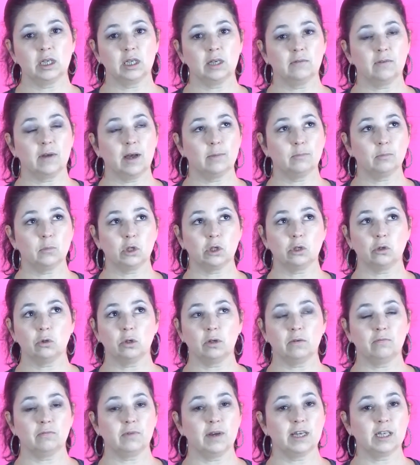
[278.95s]
If I'm just doing
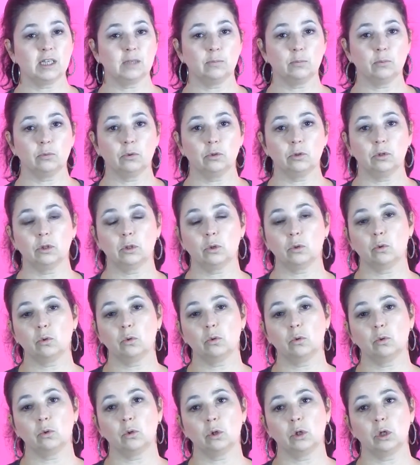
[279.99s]
a Facebook
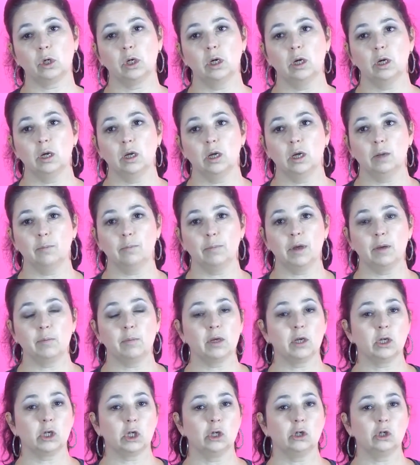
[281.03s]
or maybe
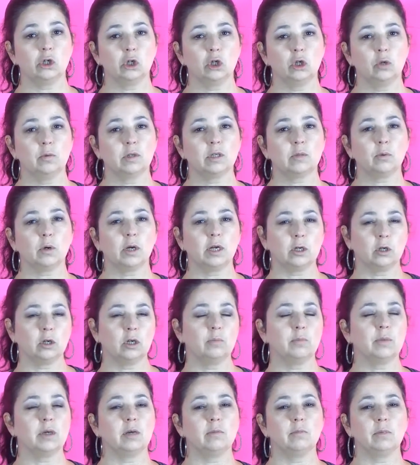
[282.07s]
a YouTube, it's probably going
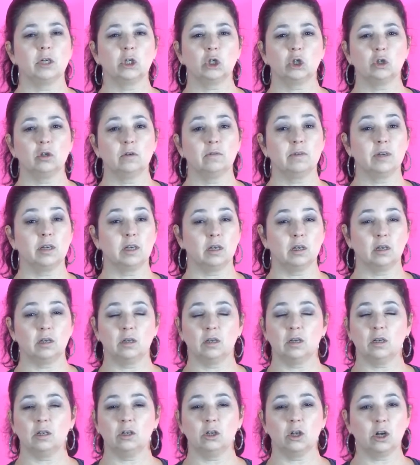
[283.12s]
to be a mixture of
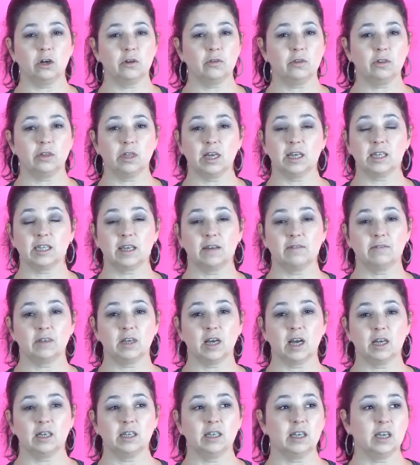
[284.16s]
a lot of the things I've
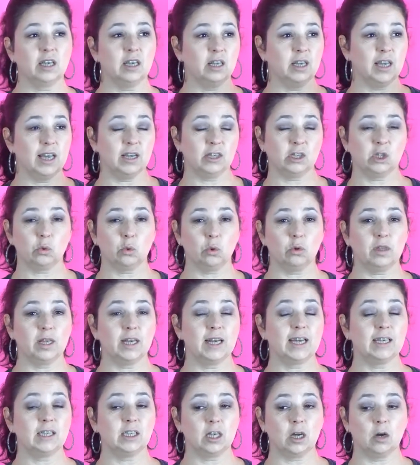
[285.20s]
gotten elsewhere that
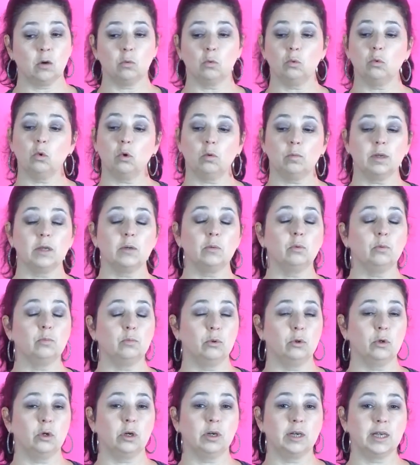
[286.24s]
I don't normally would
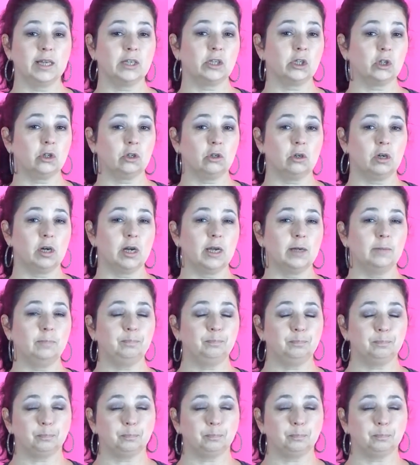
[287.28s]
put on Instagram.